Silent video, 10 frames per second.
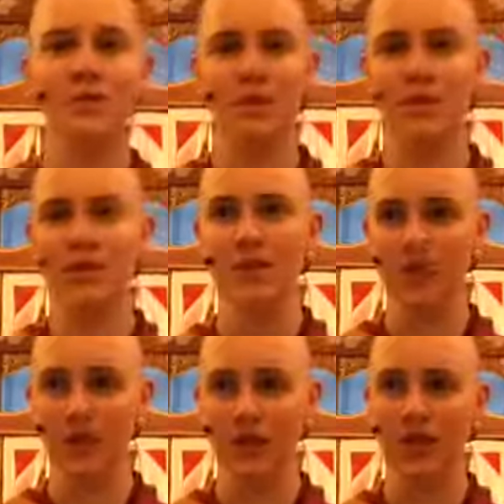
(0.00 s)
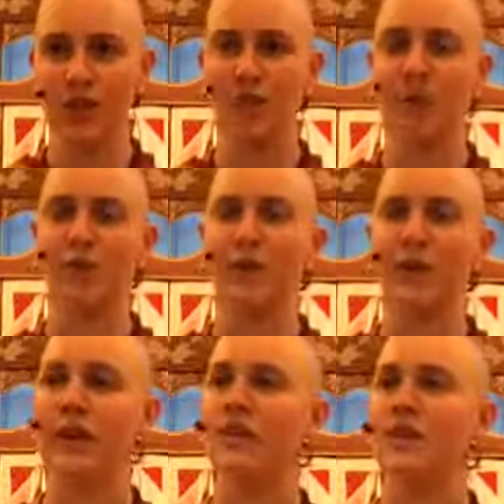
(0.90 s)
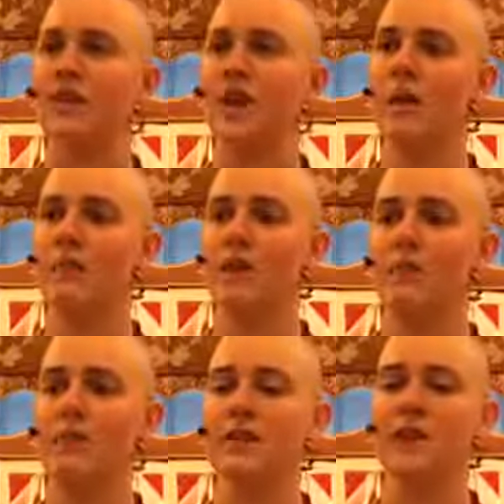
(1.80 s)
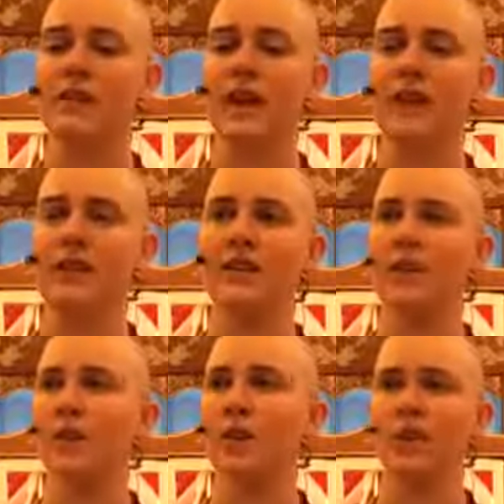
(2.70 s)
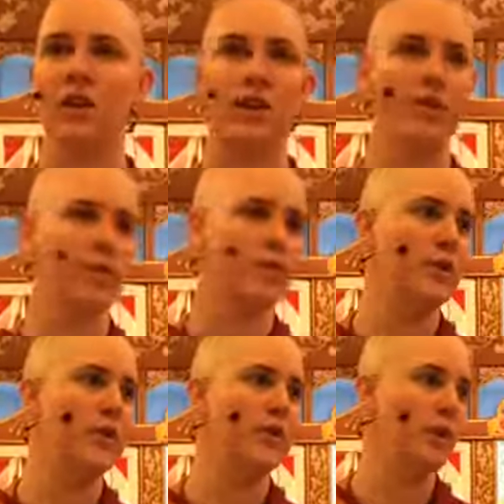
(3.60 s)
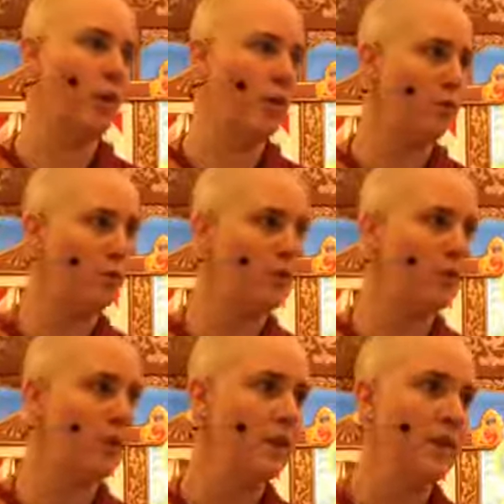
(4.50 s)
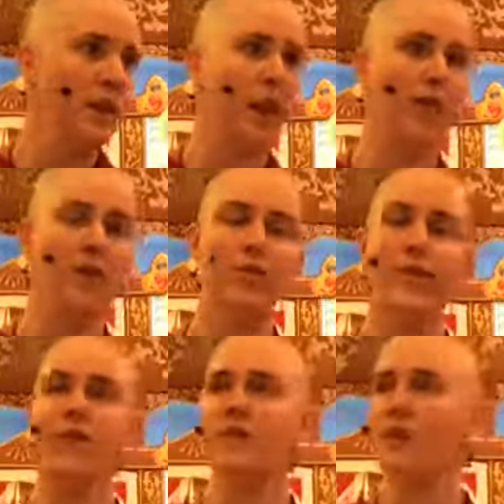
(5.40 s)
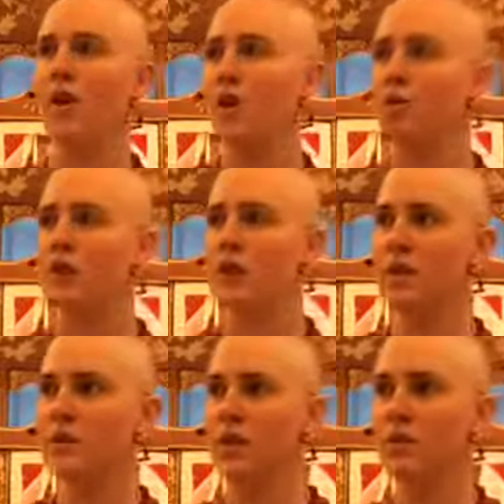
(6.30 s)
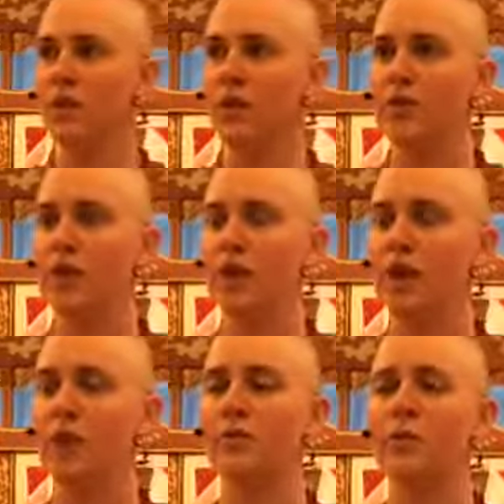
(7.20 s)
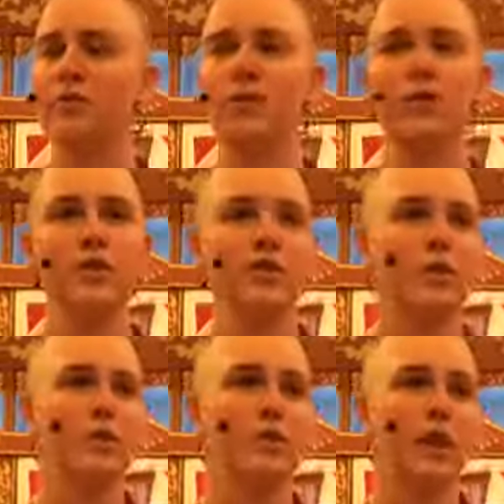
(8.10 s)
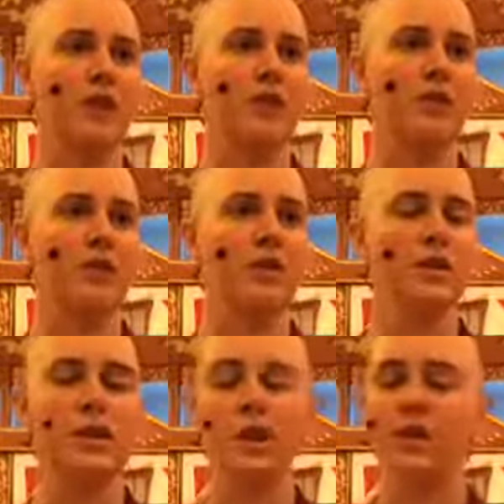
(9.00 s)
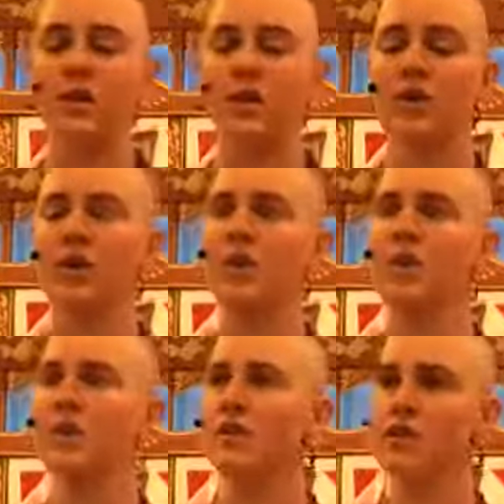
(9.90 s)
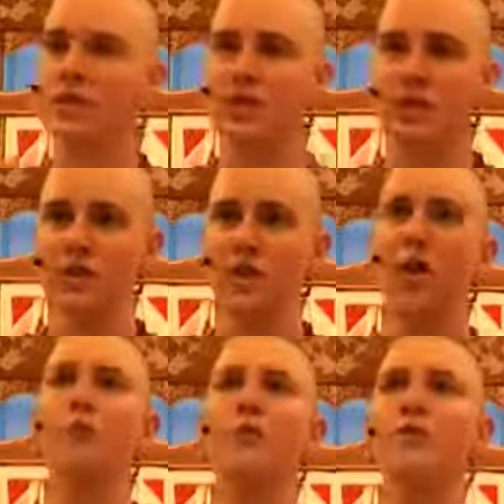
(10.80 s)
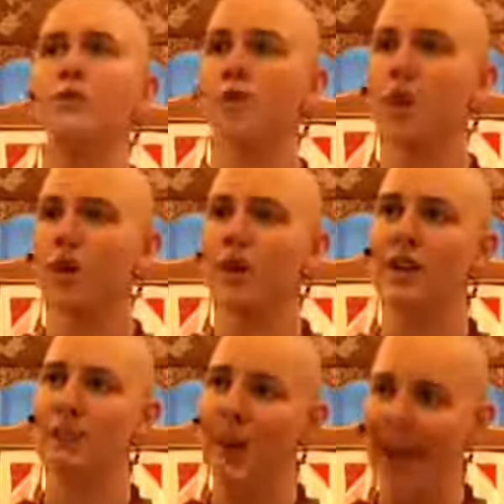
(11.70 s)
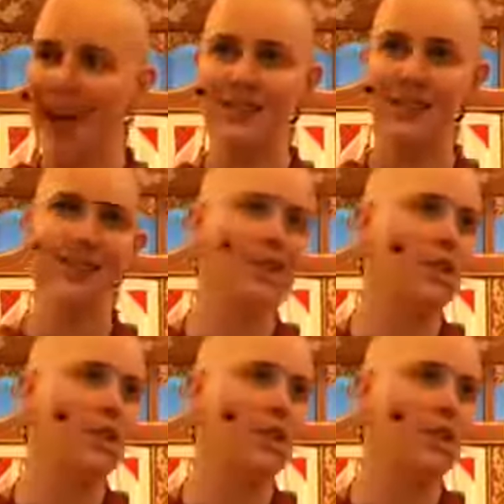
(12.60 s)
so just to refresh our memory, the Lamrim is divided into what are called the three scopes. And the three scopes can be approached from two different perspectives. So it's either the scope of your capacity